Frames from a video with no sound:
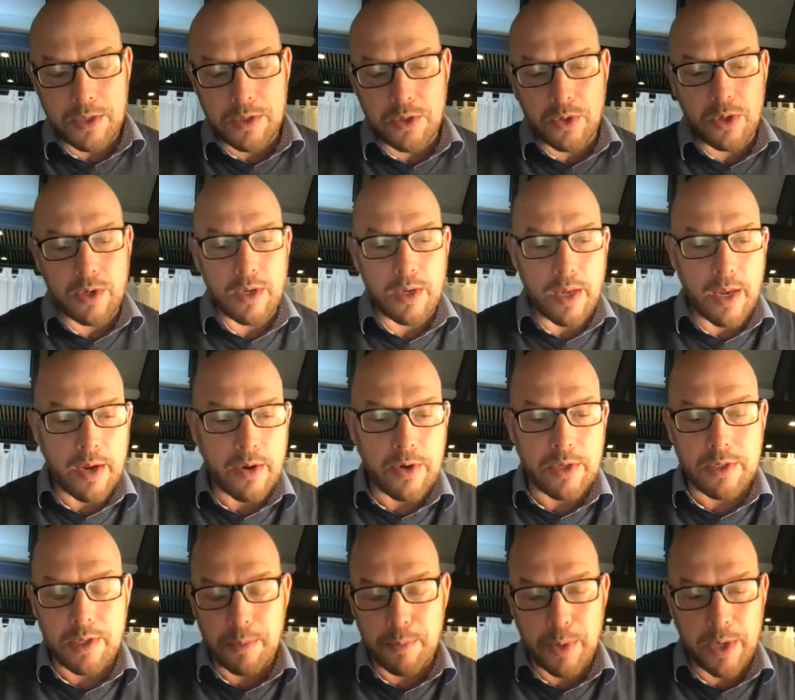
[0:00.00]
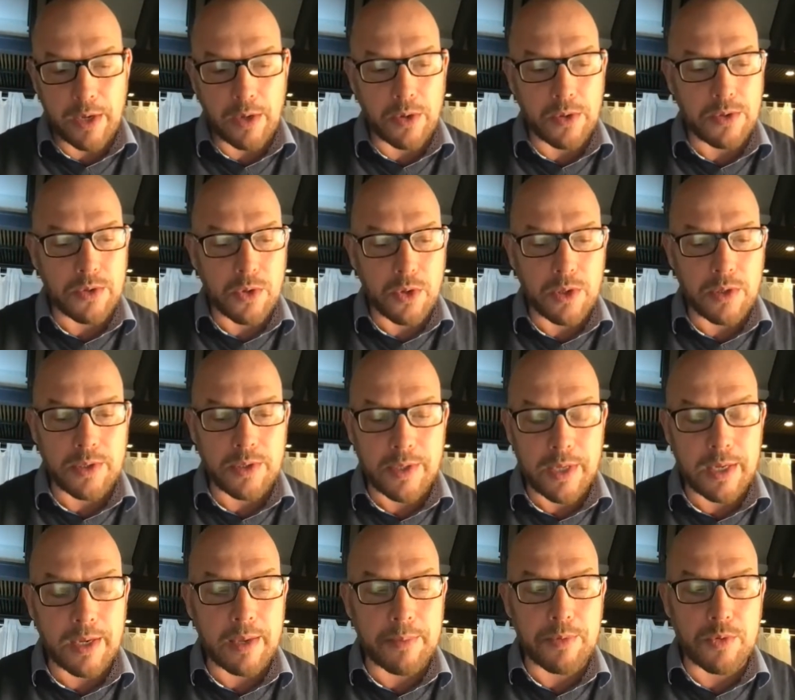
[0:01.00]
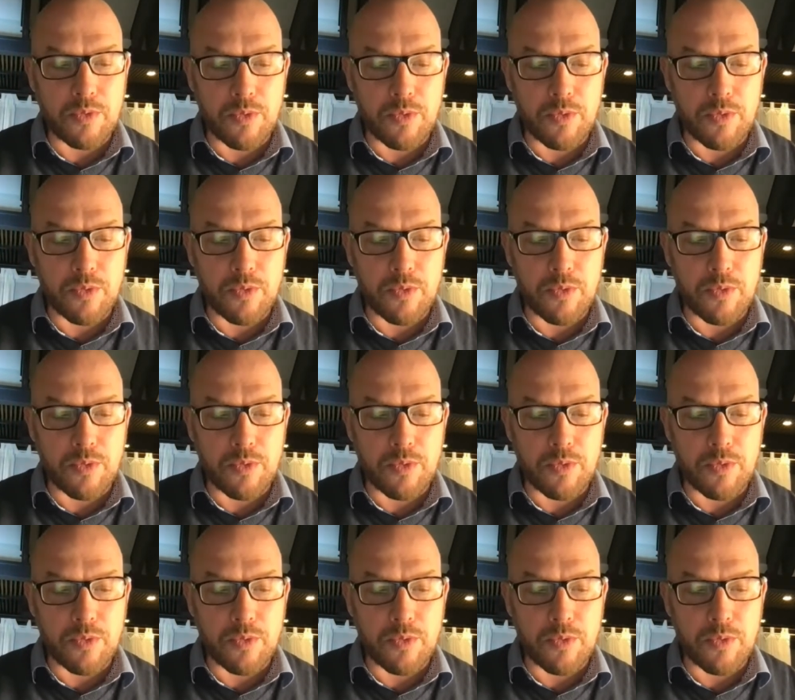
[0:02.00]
certain areas, depending on certain setups,